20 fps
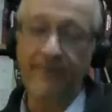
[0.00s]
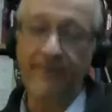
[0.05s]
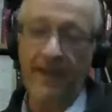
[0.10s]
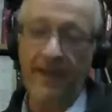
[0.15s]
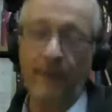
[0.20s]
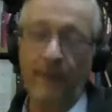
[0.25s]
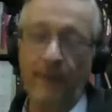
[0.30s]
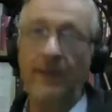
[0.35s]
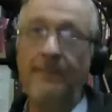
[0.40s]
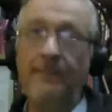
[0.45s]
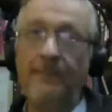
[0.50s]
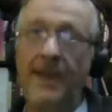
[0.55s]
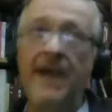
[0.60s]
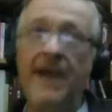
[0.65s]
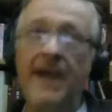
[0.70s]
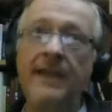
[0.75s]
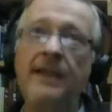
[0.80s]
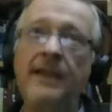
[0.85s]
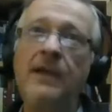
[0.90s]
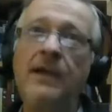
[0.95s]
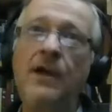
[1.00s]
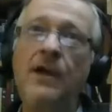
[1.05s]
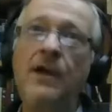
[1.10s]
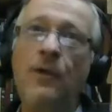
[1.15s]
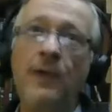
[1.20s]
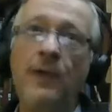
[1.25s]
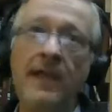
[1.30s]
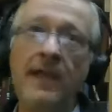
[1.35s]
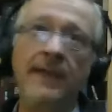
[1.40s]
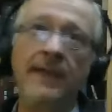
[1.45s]
in fact, we met
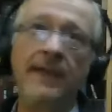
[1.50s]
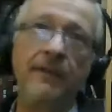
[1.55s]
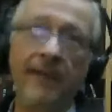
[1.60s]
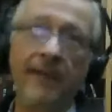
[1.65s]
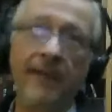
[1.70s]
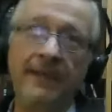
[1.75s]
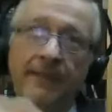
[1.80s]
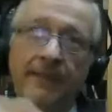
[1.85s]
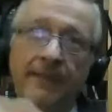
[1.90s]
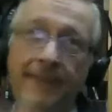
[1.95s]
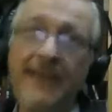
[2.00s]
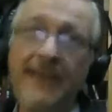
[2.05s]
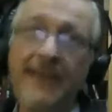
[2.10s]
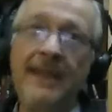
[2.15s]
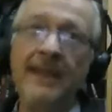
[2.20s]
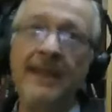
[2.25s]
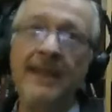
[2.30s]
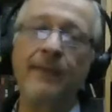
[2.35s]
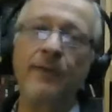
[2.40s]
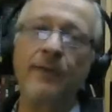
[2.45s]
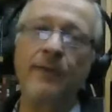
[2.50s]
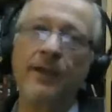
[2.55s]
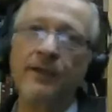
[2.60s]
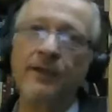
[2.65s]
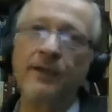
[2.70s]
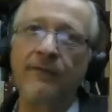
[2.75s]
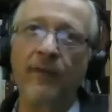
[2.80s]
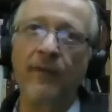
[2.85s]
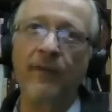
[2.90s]
when he directed me in a production